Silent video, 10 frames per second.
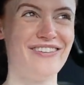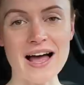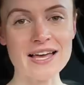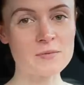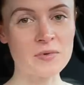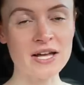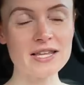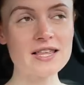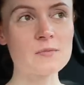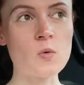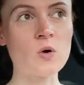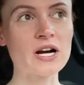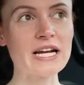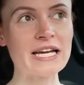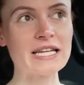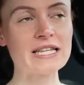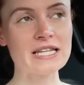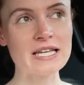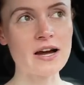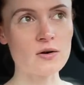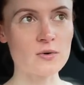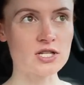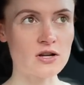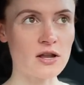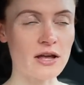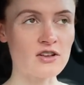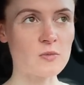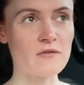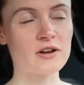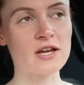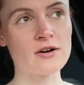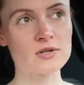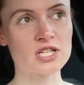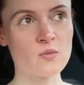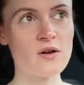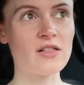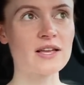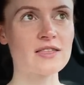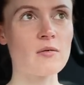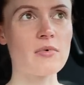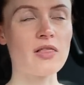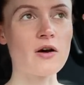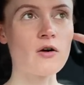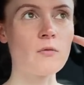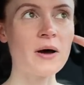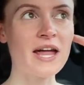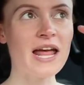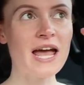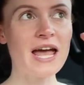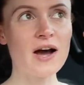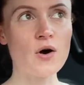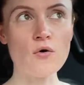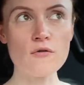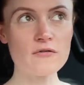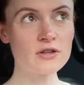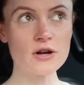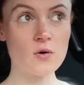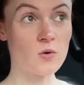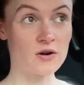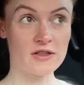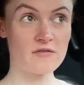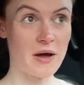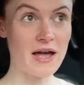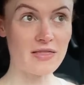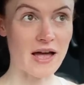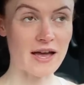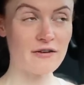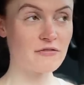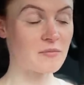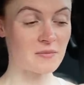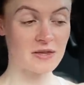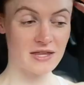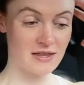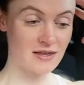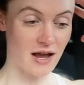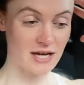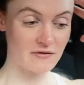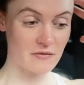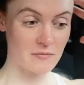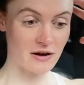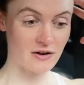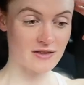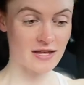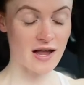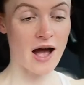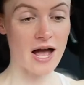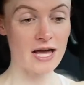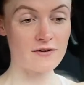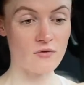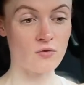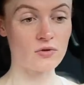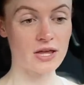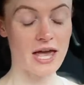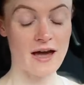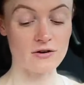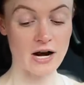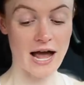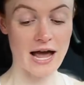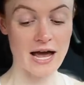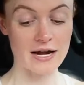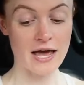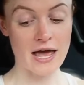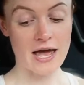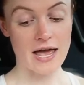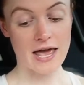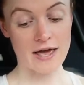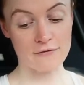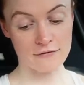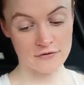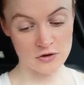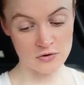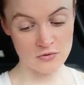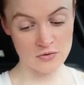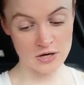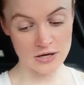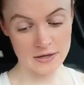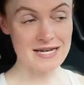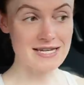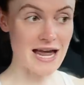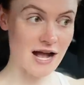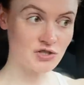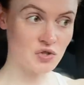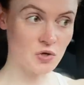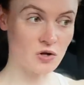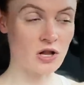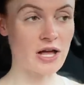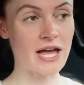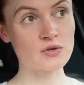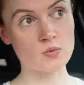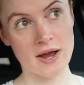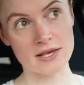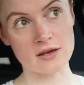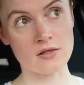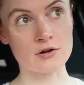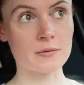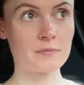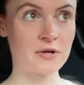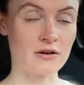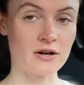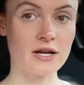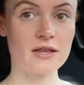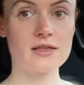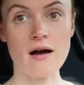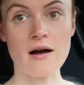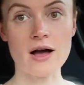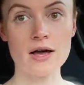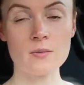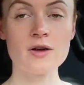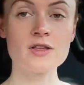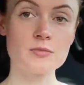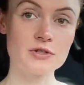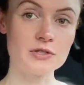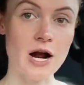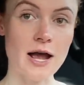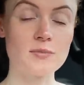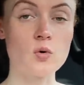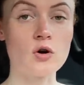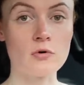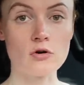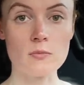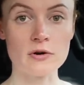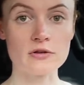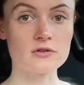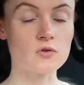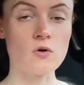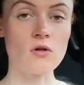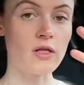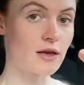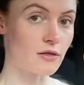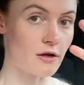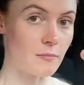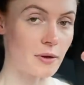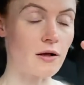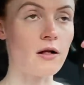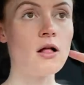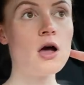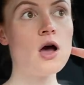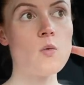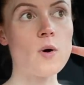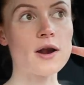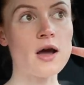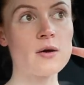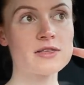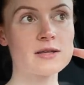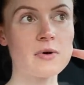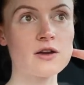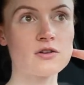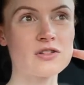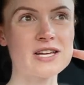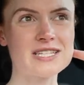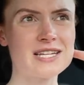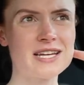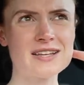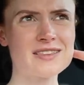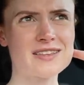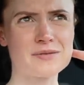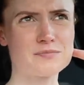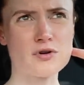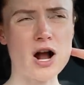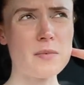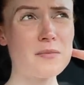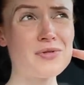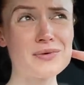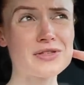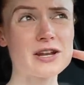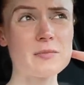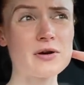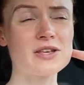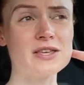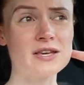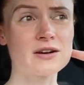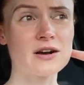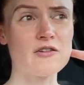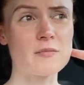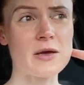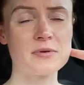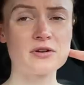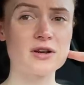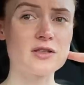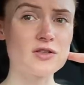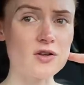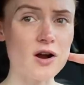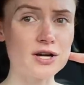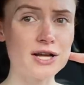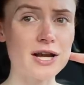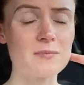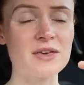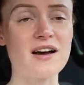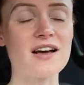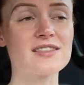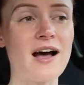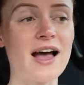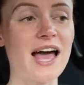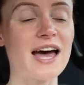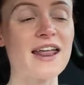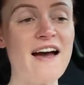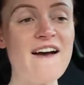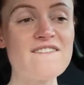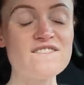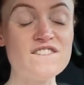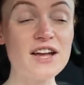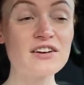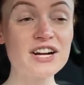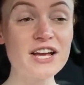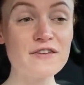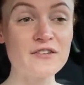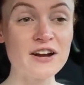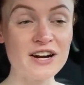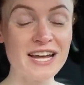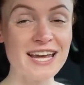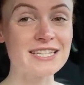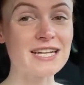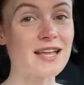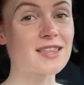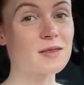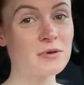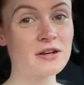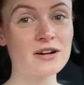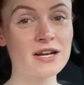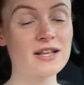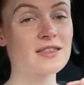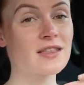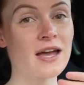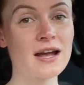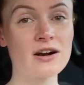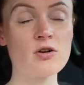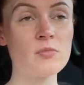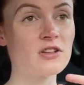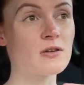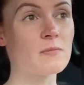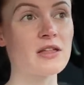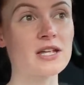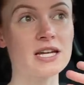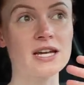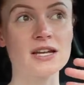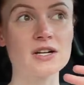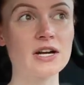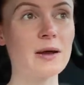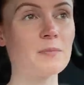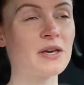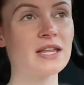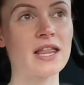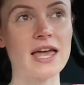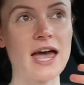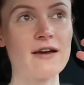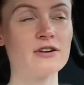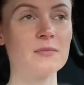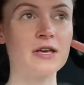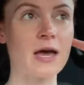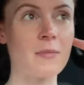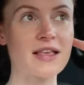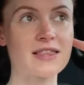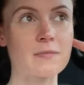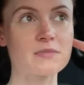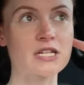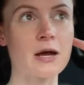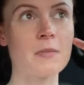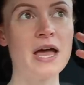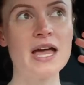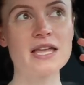I explained this more in the original announcement video, which I will link down below. But over the course of my life, maybe this is kind of embarrassing, I have only ever had a few natural and regular periods. I was prescribed hormonal birth control, like the pill, when I was in my early teens, uh, probably within about a year of my period starting, because I had very, very intense periods, terrible, debilitating cramping, like every PMS symptom.